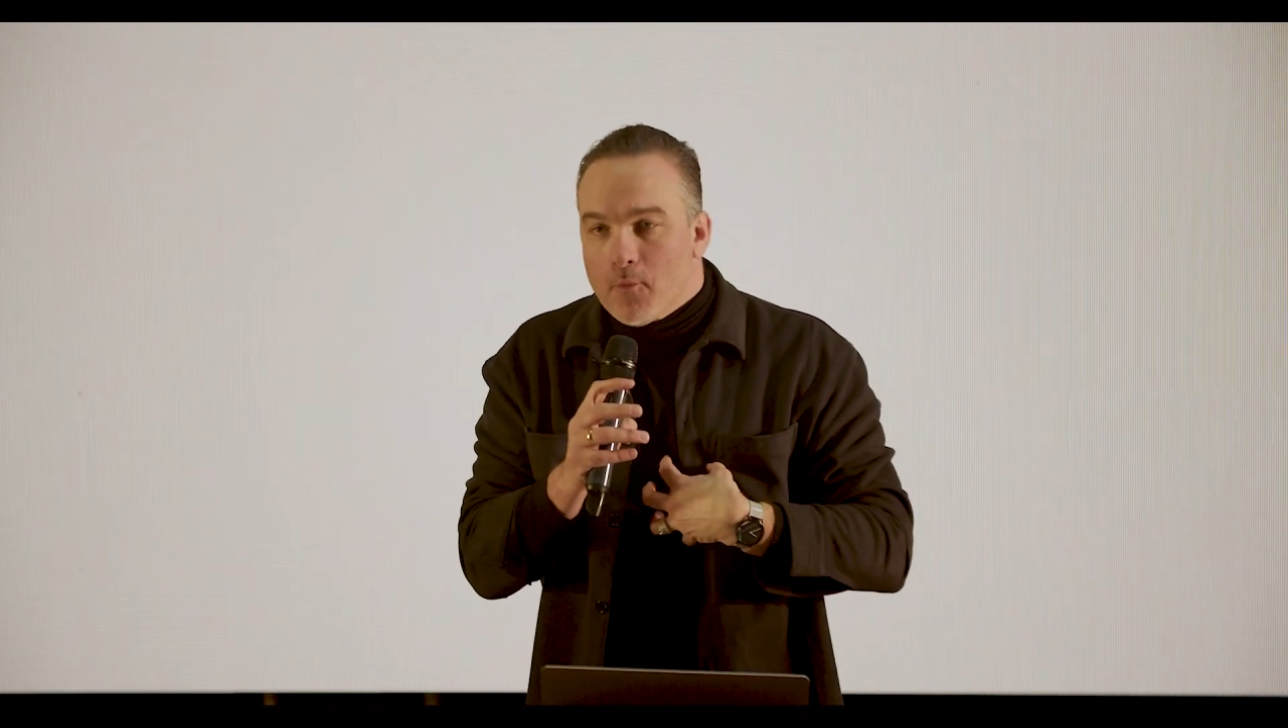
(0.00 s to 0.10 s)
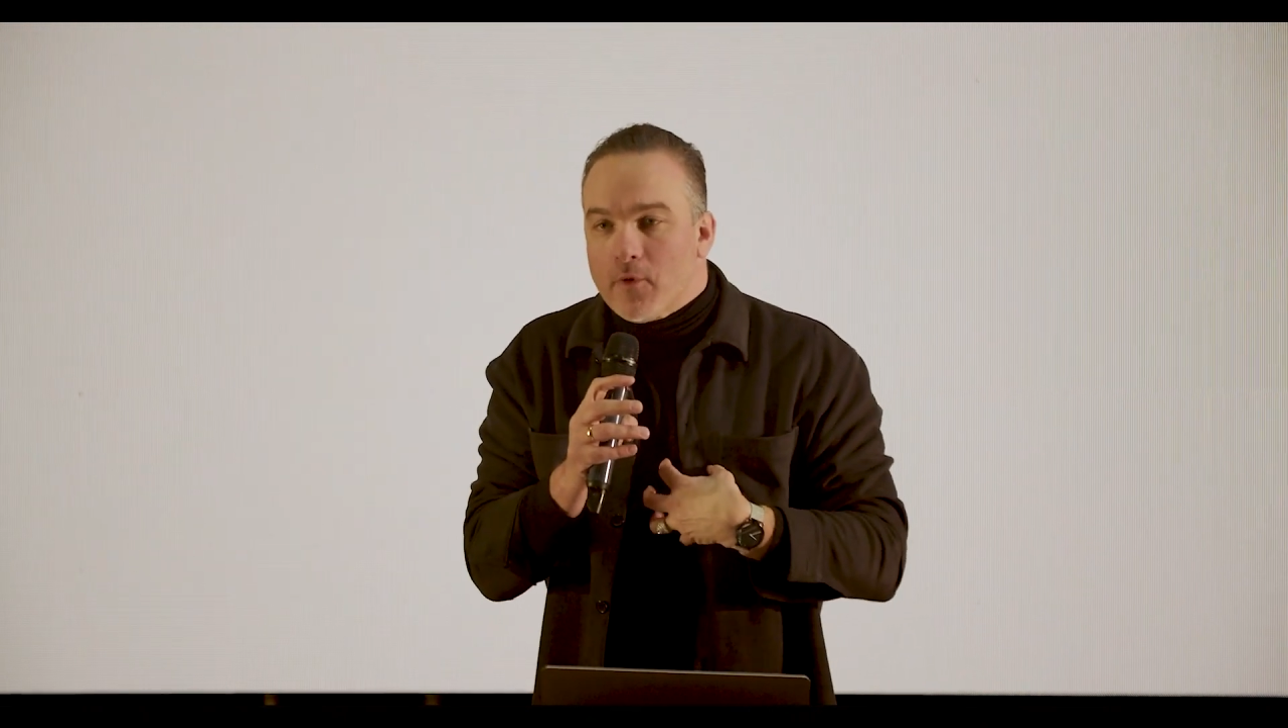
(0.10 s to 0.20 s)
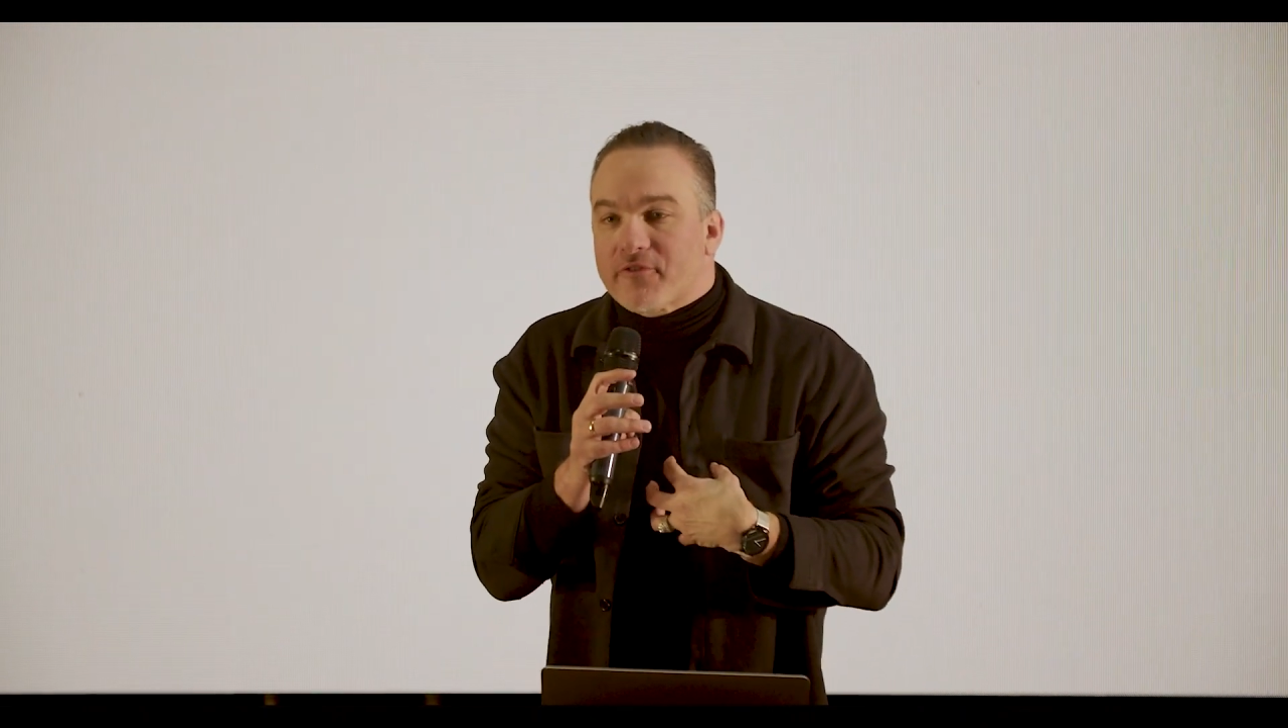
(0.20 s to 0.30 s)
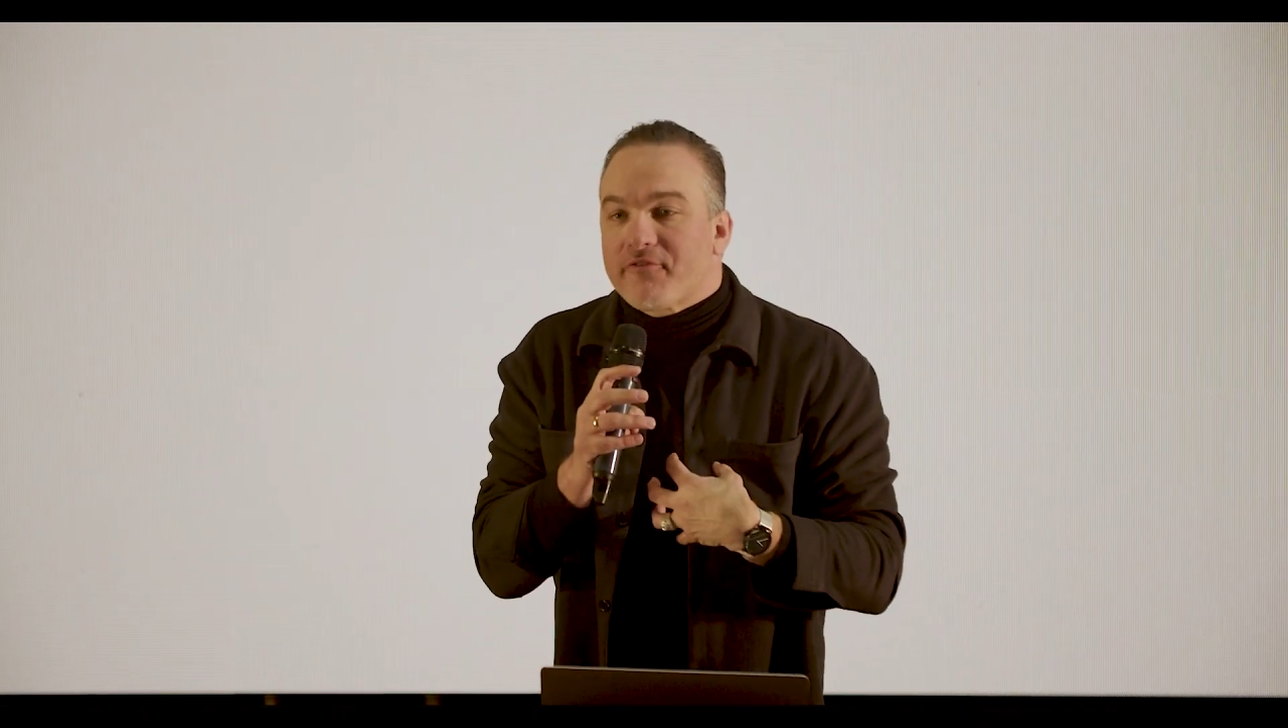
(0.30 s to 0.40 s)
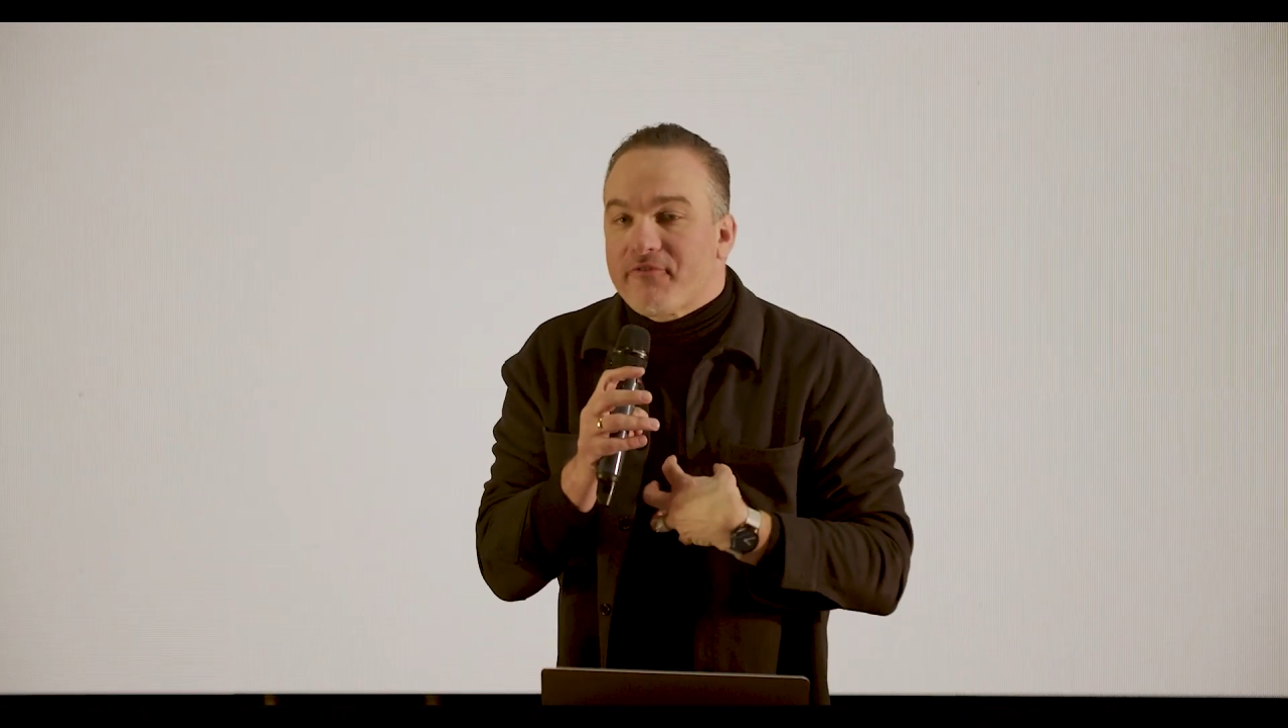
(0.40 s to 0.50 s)

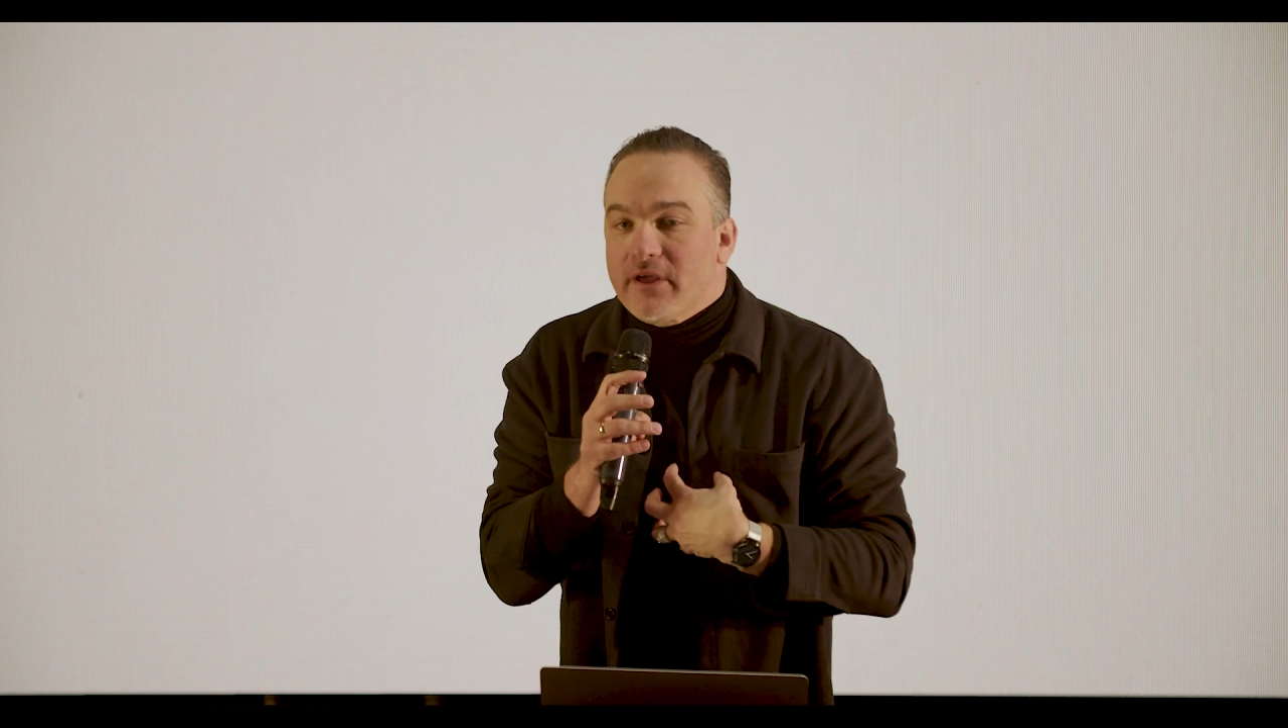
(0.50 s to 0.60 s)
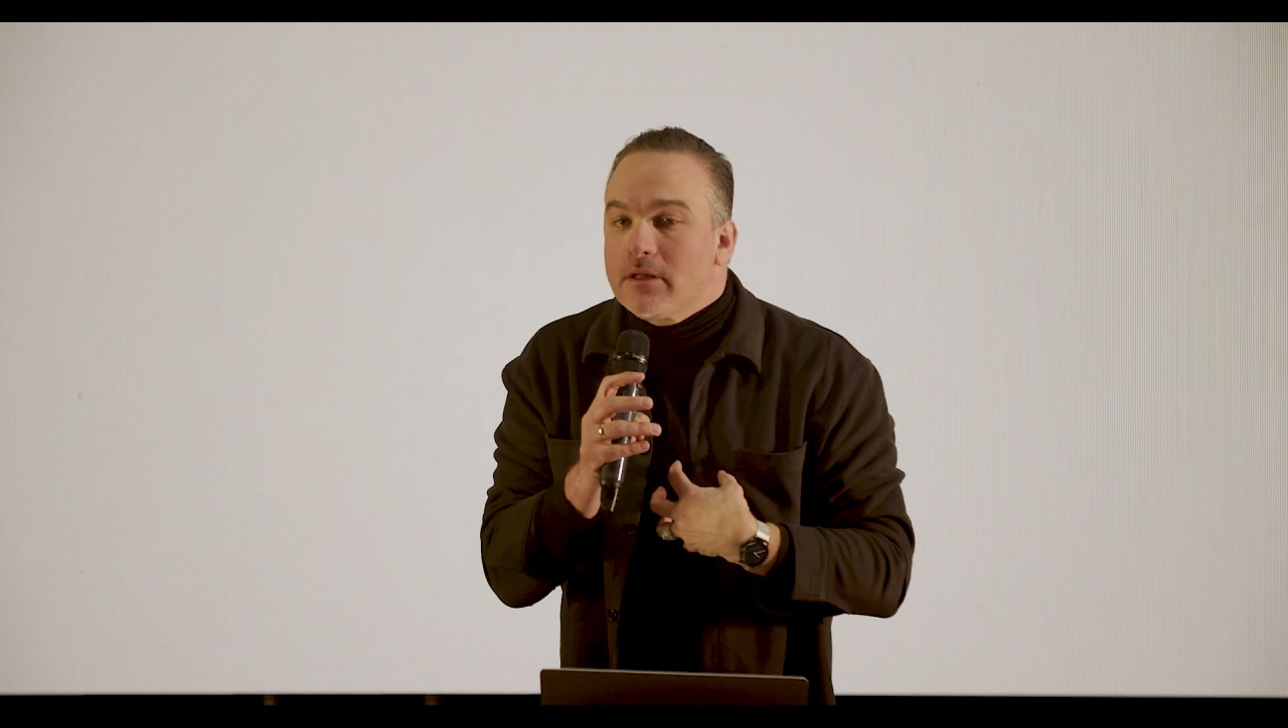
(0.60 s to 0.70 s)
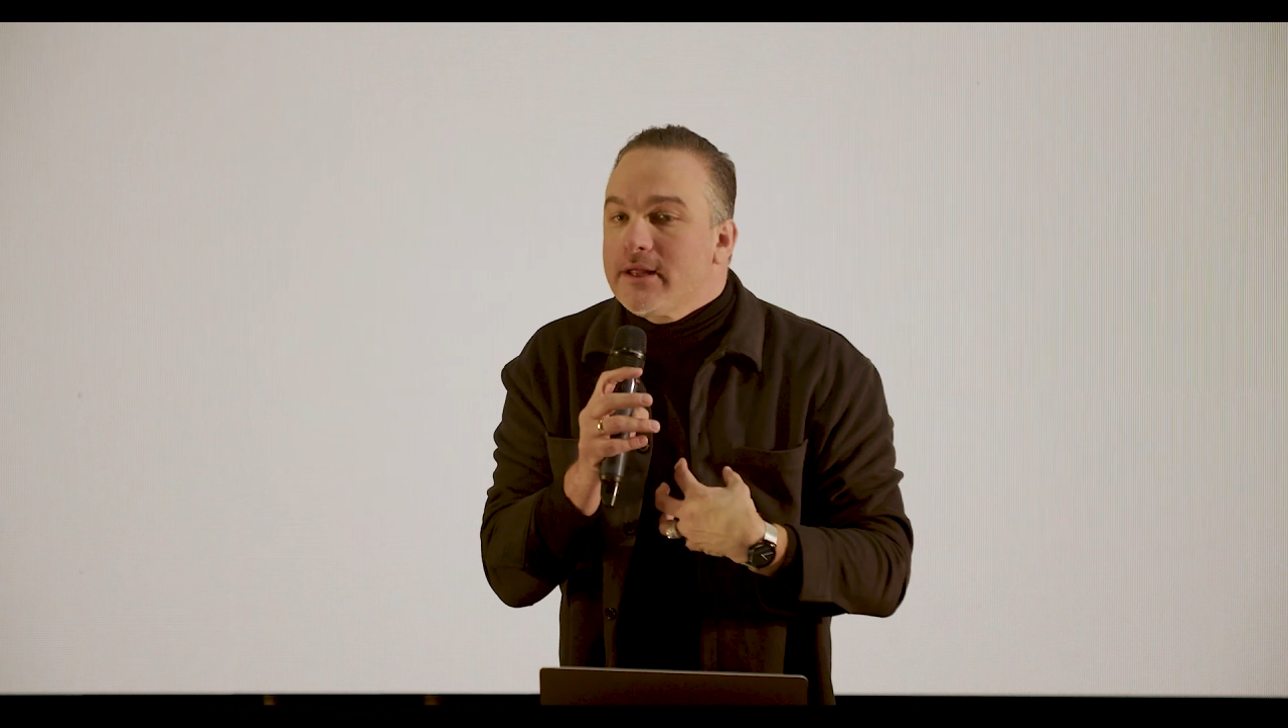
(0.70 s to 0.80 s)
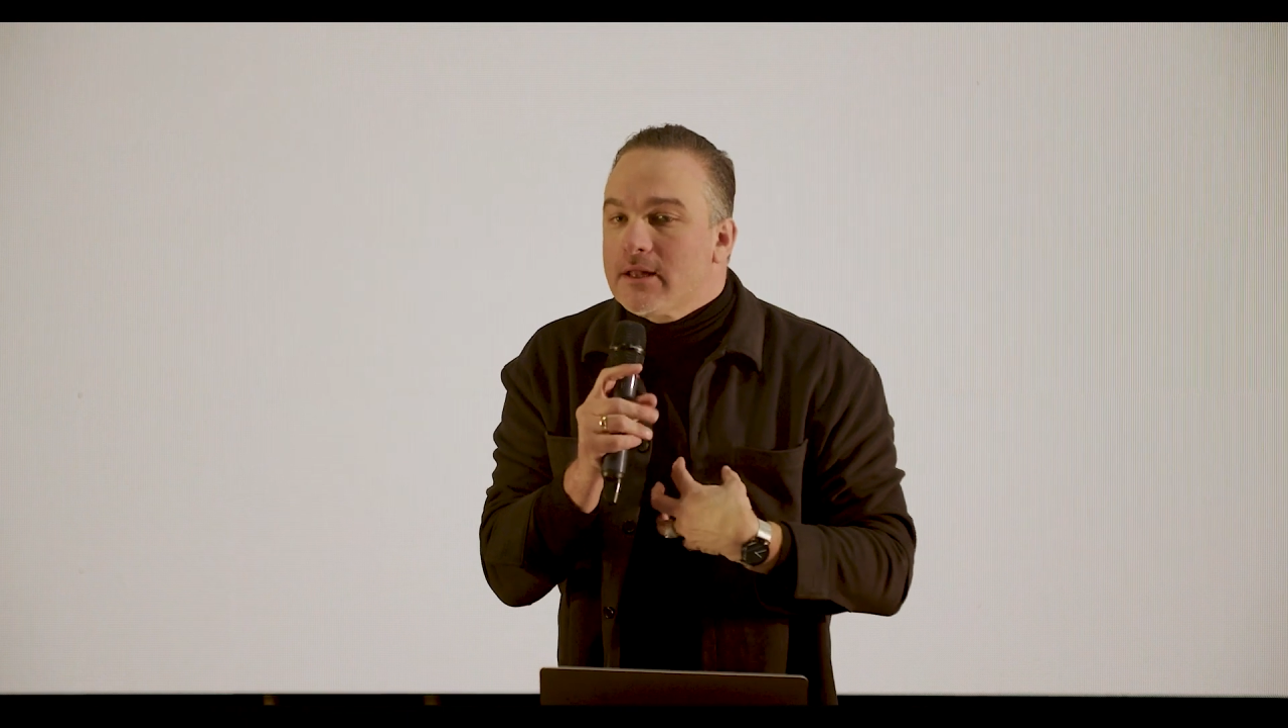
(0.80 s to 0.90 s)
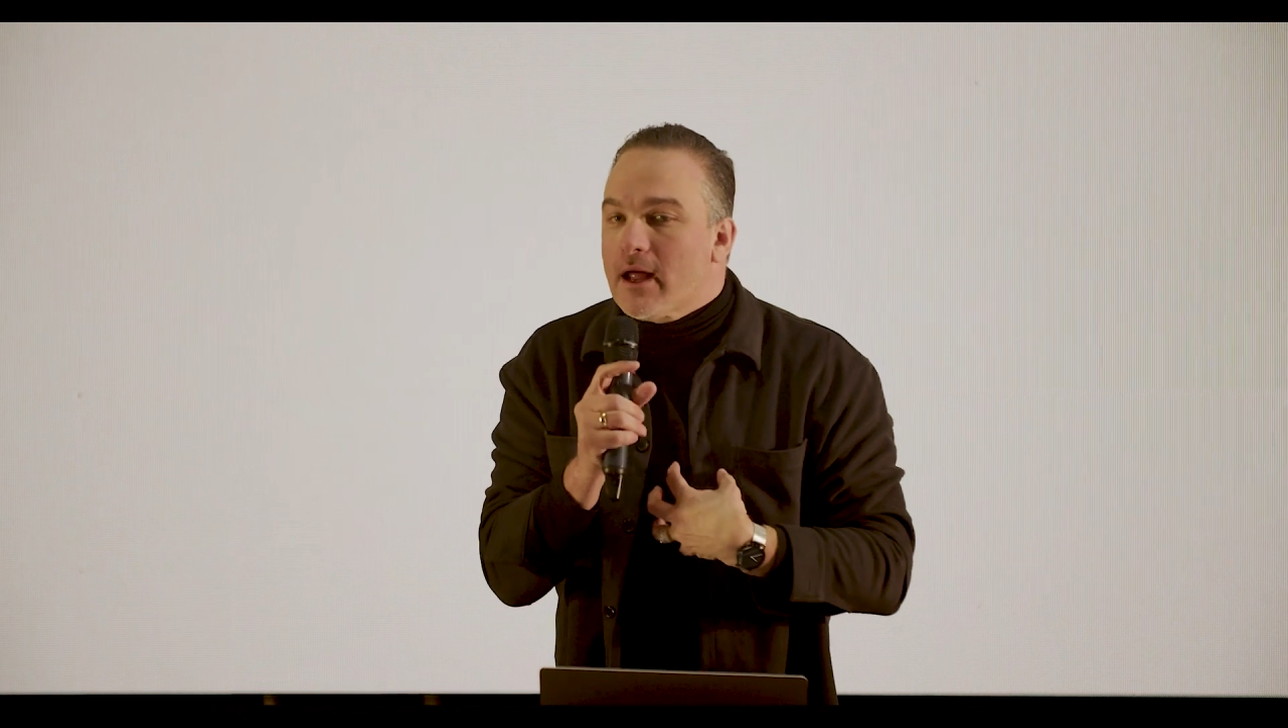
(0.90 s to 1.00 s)
with
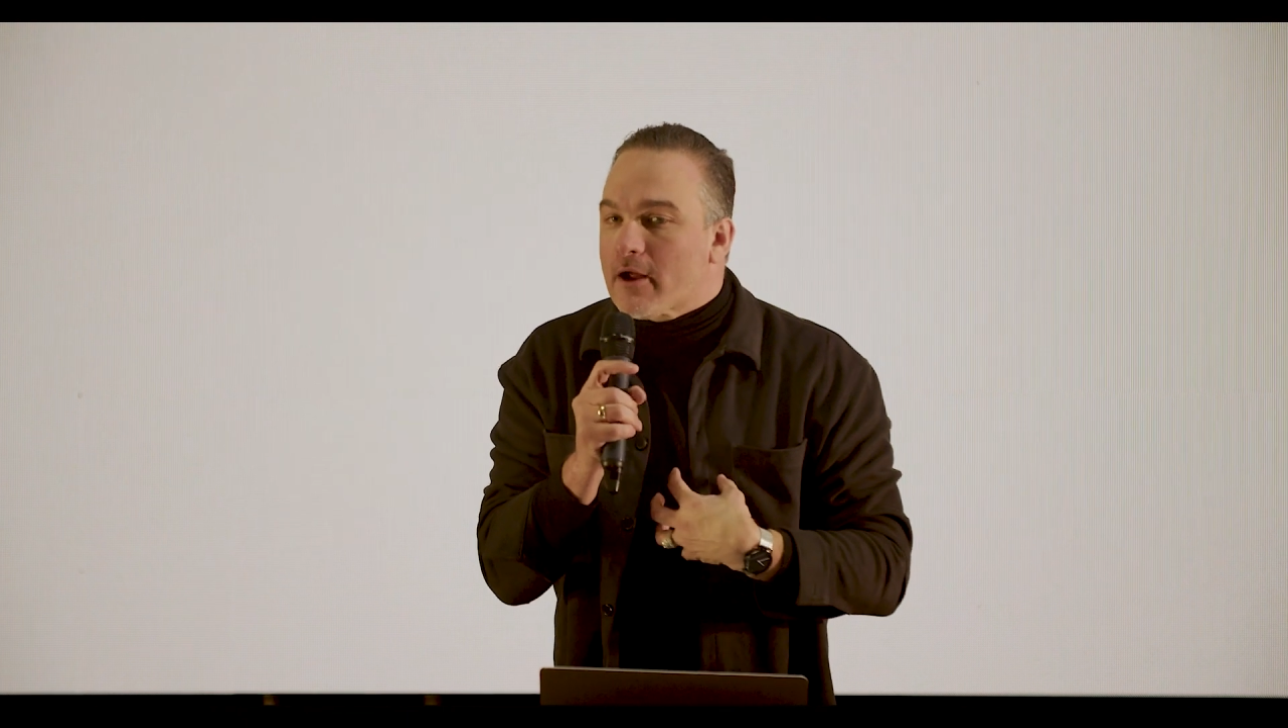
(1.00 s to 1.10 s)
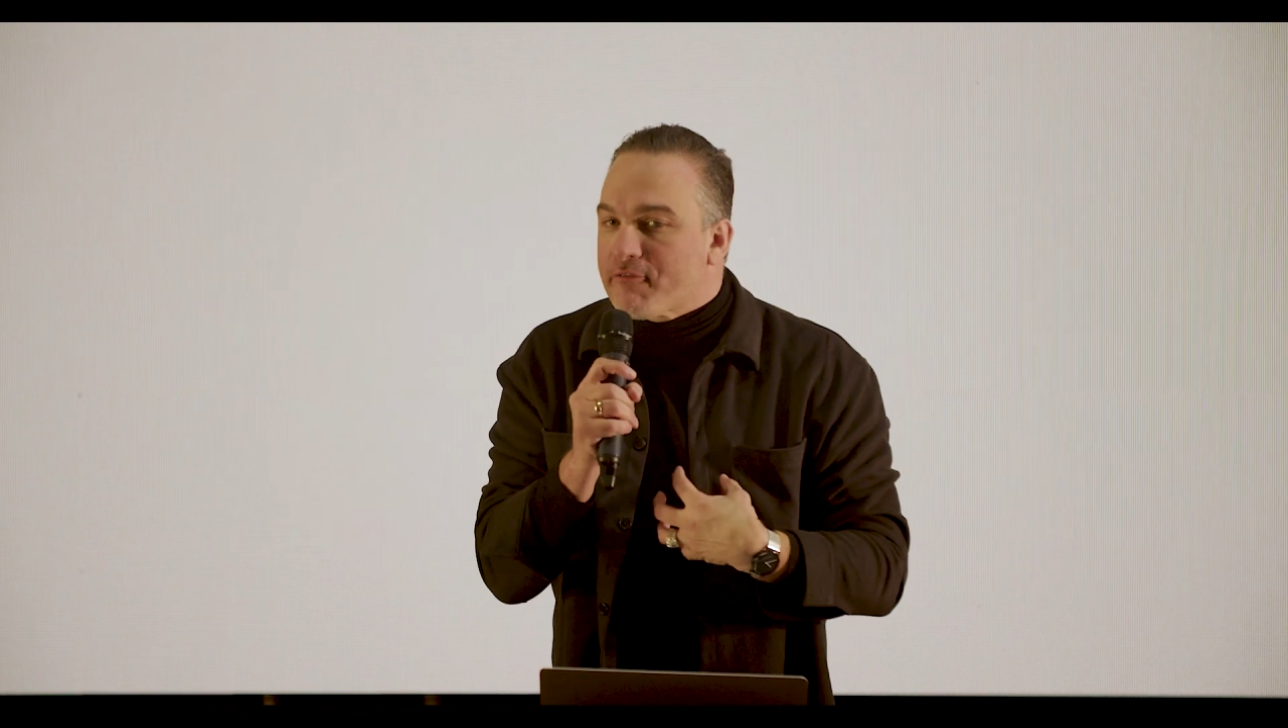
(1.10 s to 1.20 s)
feeling like